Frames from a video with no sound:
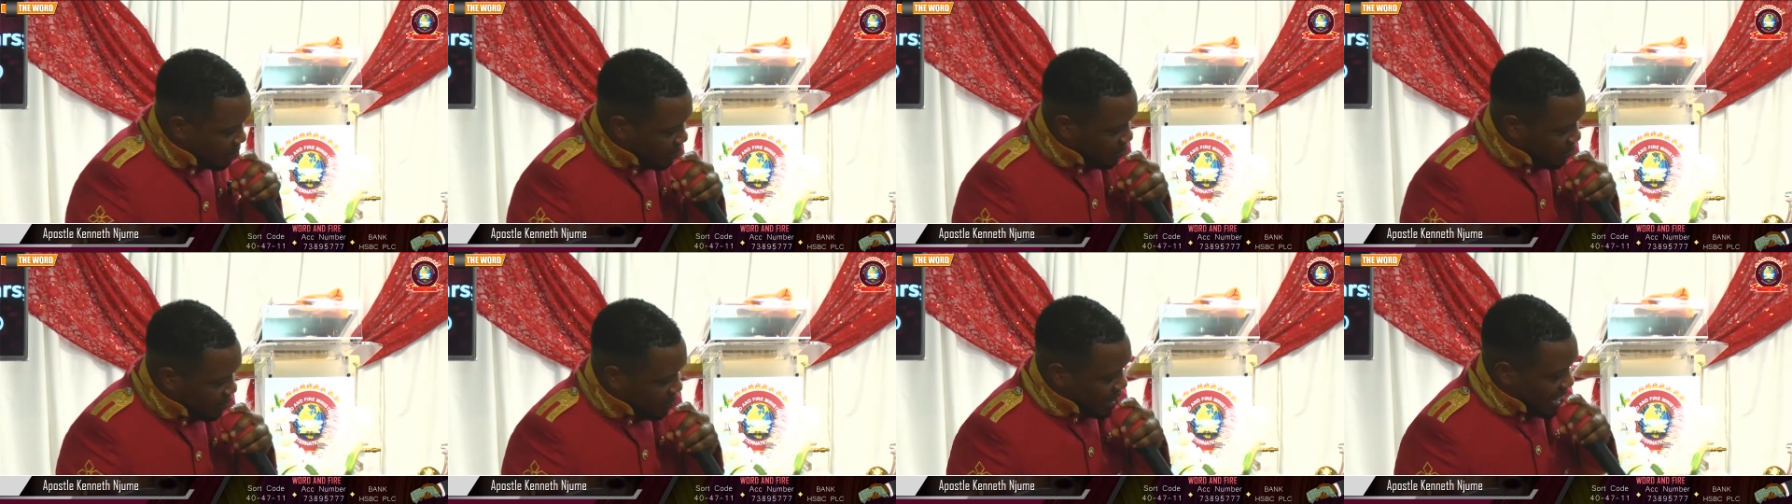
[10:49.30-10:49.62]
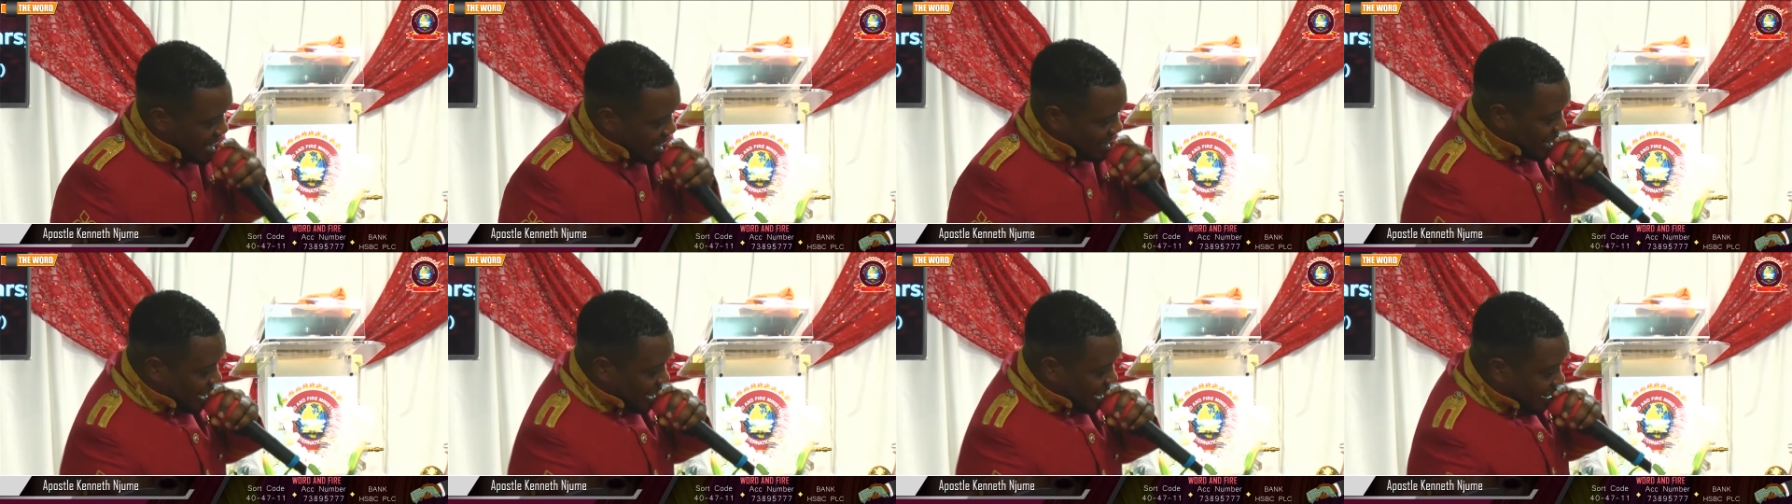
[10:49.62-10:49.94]
The
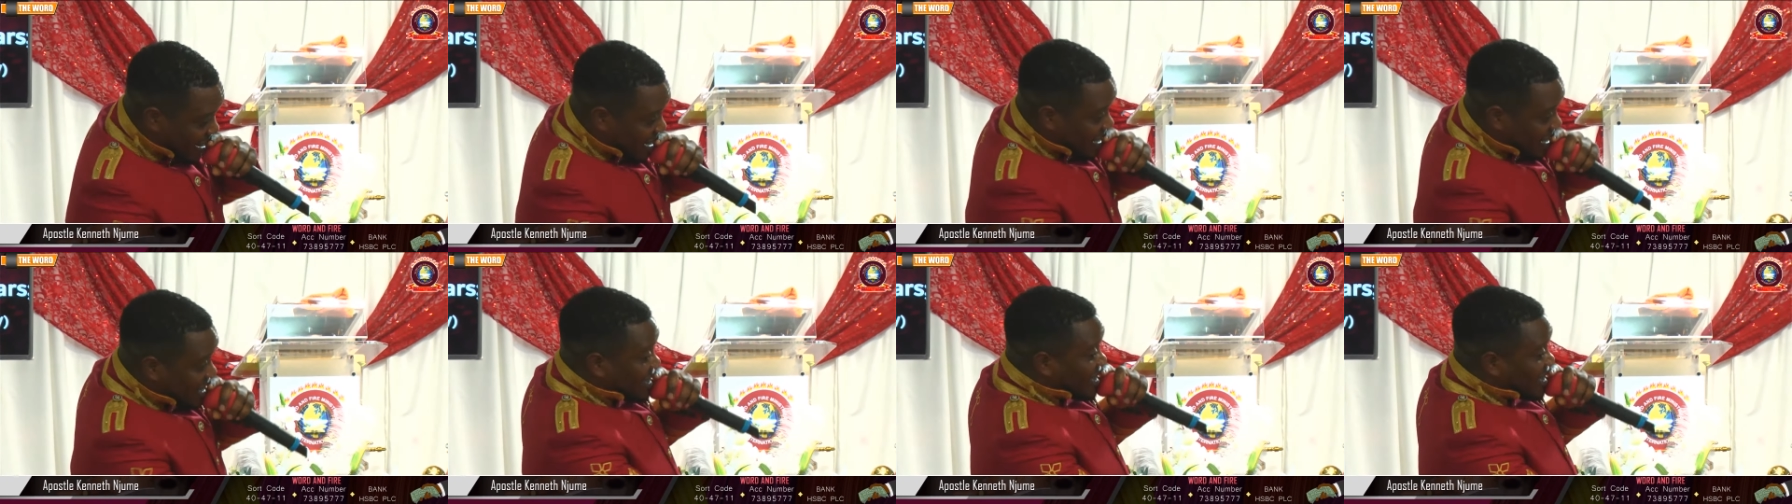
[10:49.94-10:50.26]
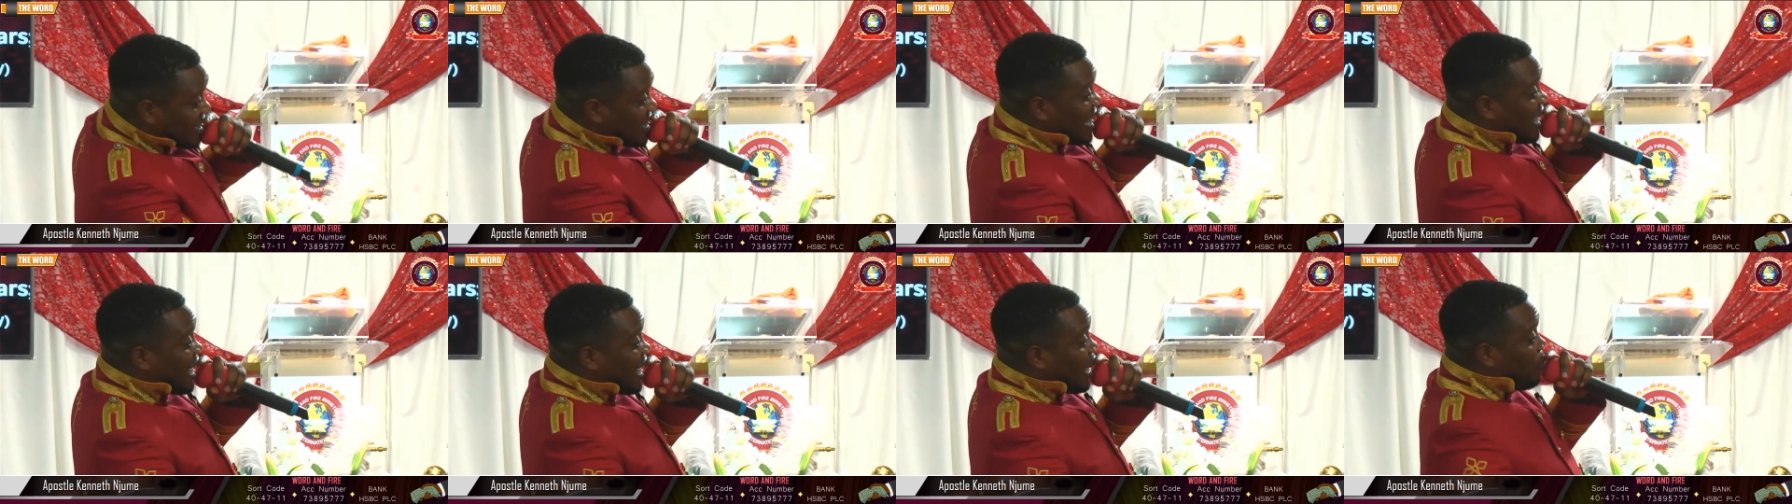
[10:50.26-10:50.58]
secret is
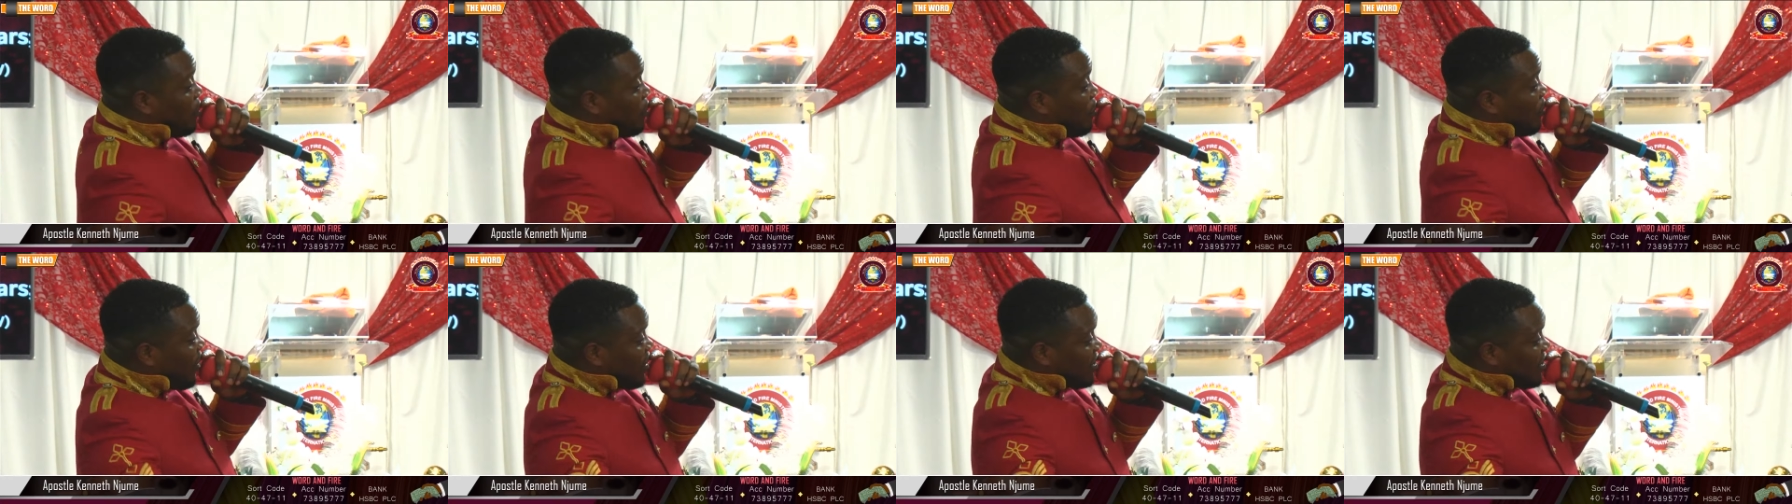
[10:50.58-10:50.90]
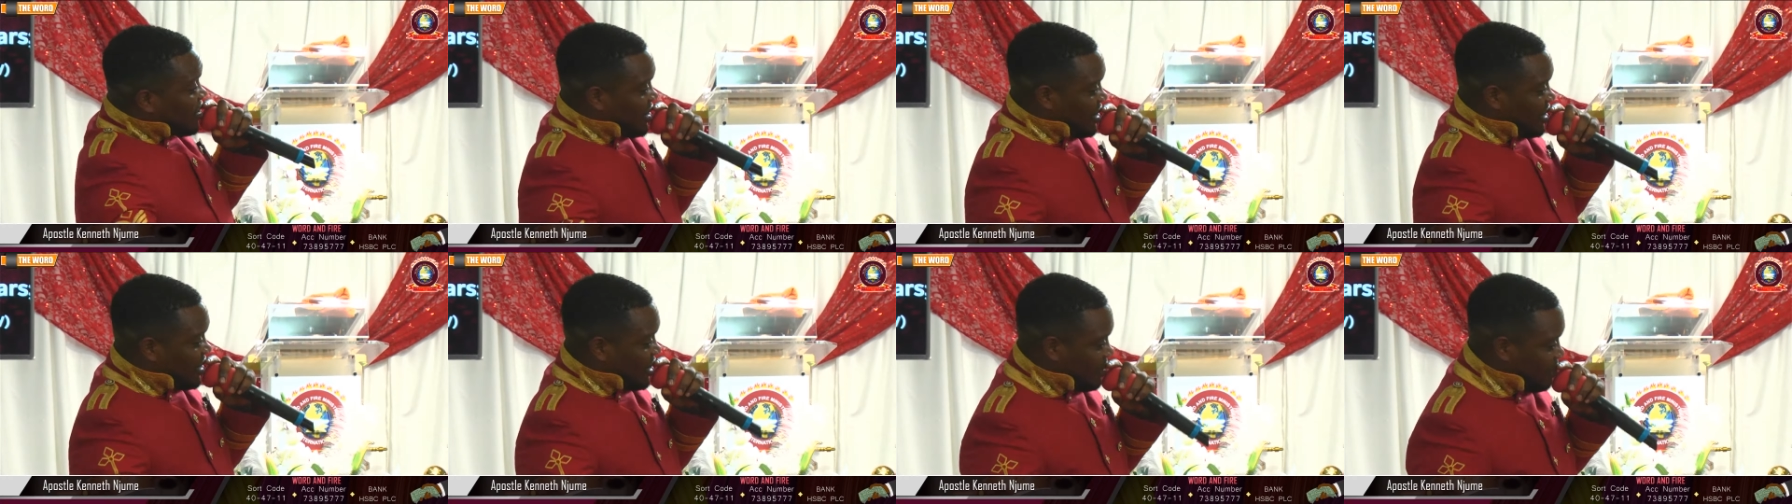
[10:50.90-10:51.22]
seek Him
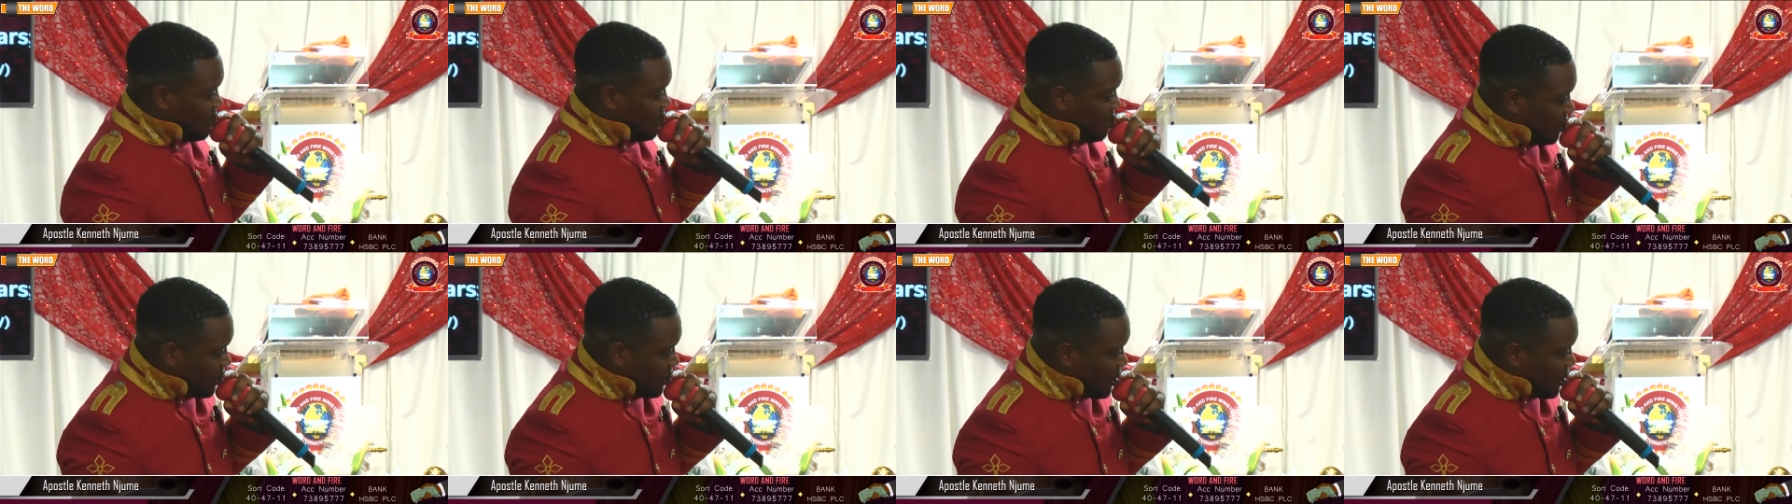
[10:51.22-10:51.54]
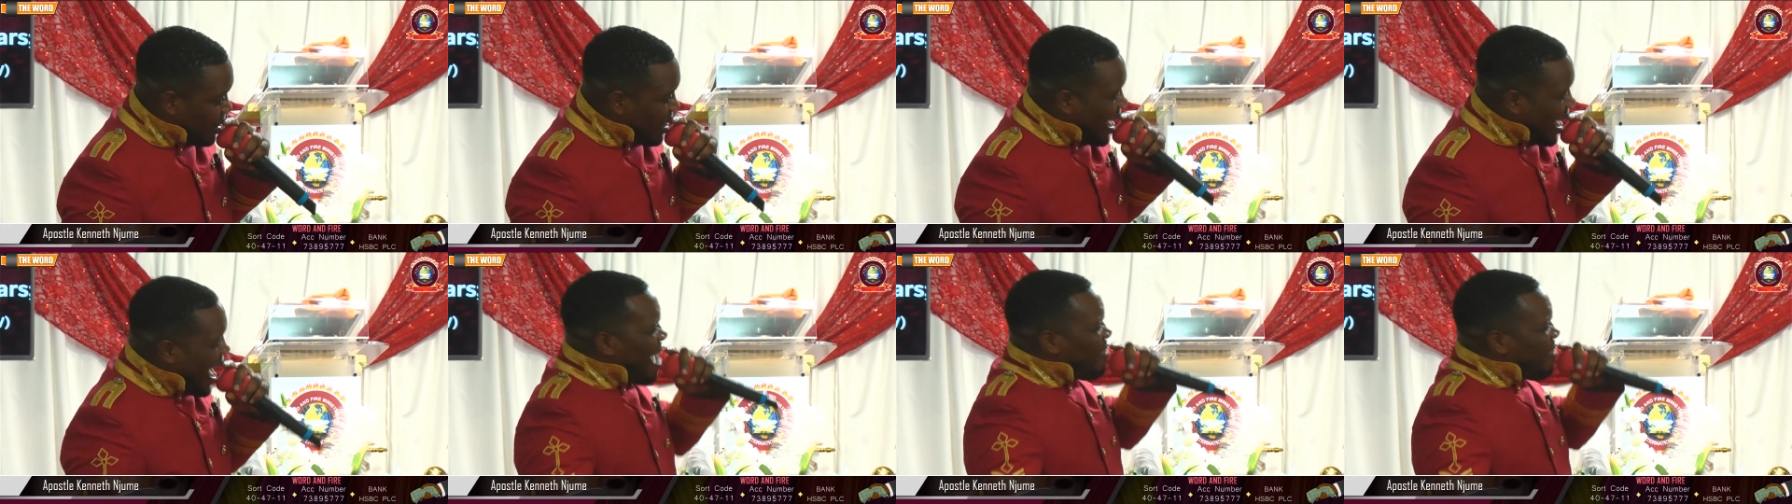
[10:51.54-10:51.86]
first.
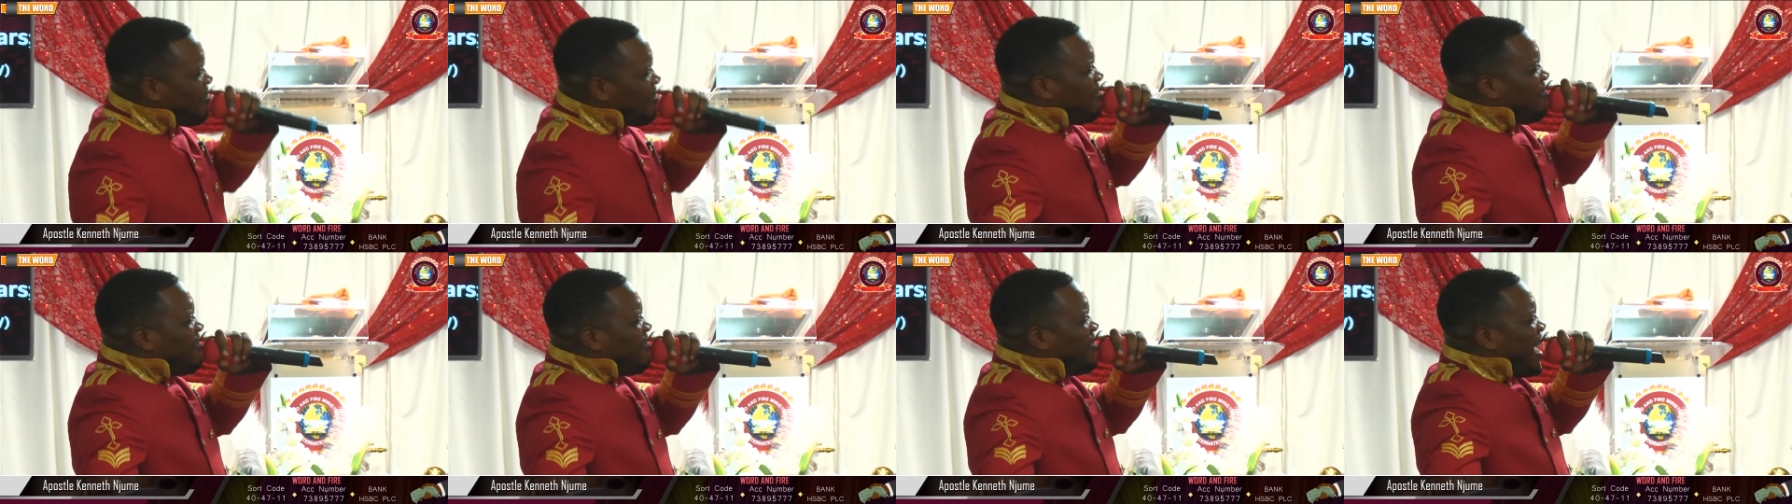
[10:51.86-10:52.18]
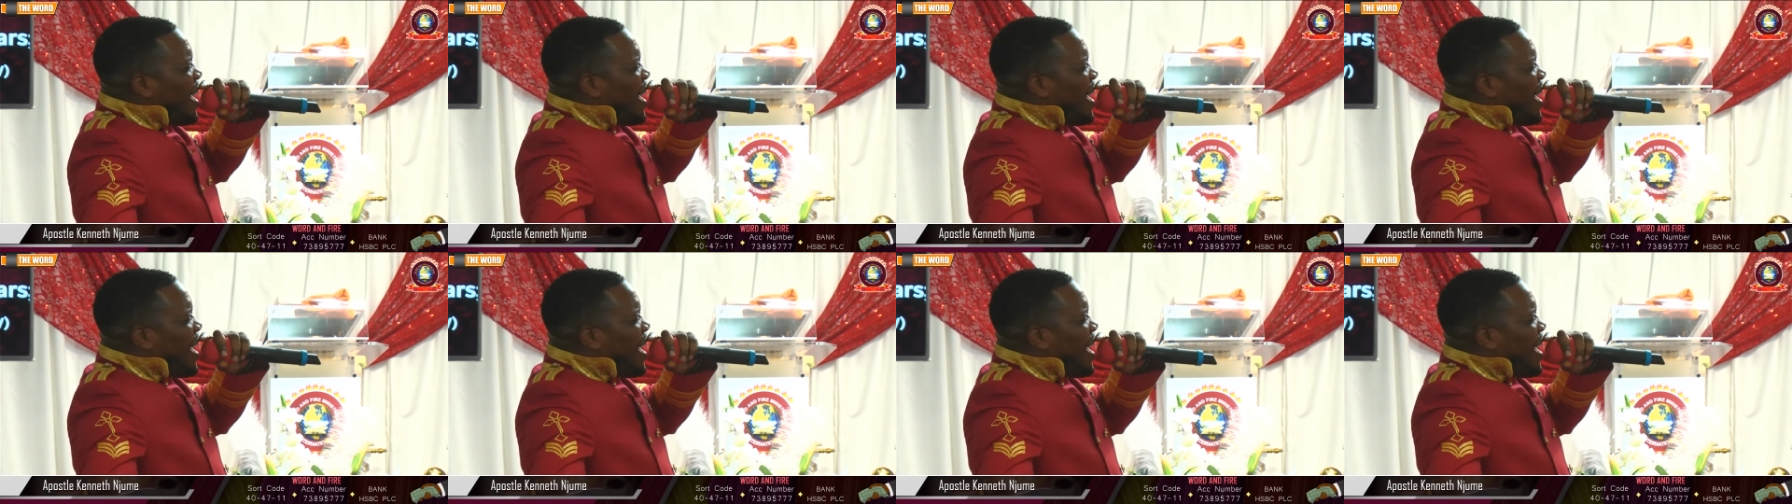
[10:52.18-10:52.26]
Yes. Every